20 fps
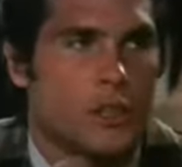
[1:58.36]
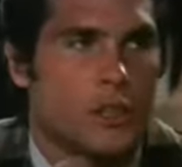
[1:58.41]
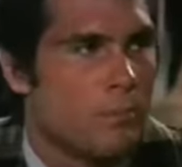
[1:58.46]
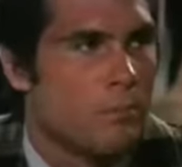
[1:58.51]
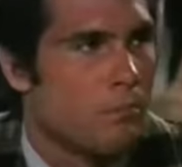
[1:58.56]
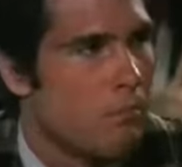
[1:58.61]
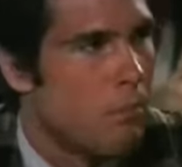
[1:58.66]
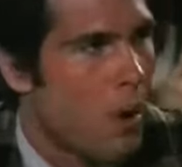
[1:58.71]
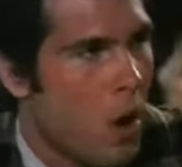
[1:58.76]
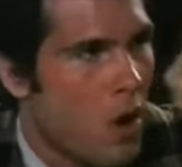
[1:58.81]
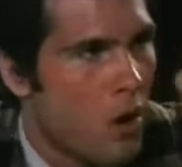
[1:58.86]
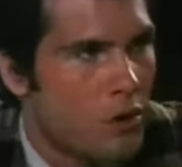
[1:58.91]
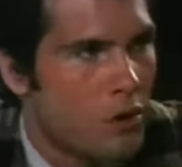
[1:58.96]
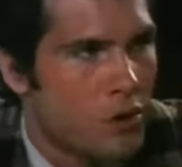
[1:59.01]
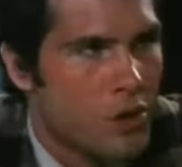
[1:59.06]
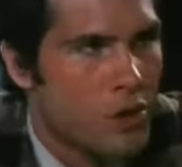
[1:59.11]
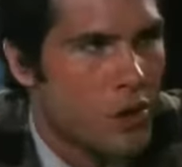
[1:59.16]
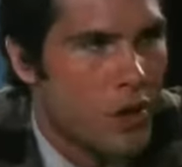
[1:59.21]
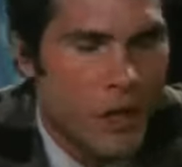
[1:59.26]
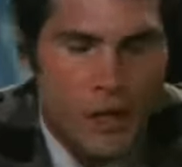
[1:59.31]
You should ball
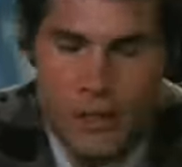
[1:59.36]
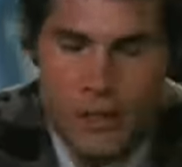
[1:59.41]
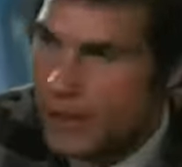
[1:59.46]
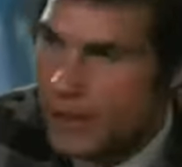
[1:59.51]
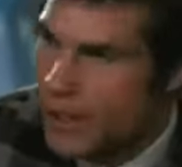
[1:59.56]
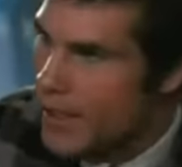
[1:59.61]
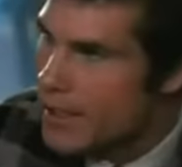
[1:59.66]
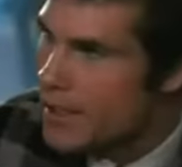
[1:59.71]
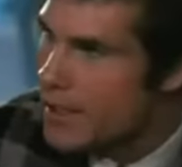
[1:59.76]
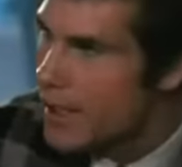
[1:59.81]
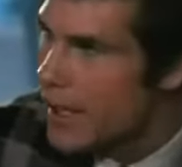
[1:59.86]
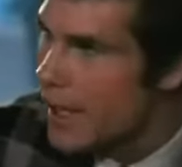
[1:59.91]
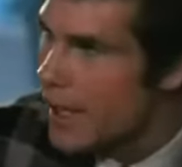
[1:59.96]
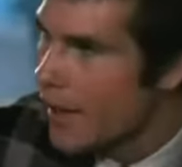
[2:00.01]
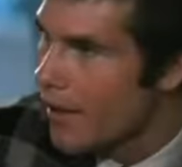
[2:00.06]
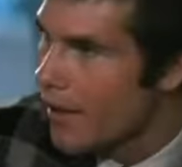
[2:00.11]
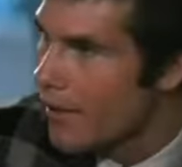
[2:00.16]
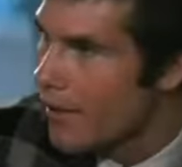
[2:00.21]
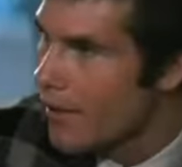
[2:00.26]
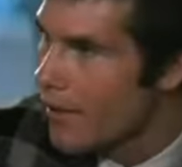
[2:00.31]
chicks, that's how.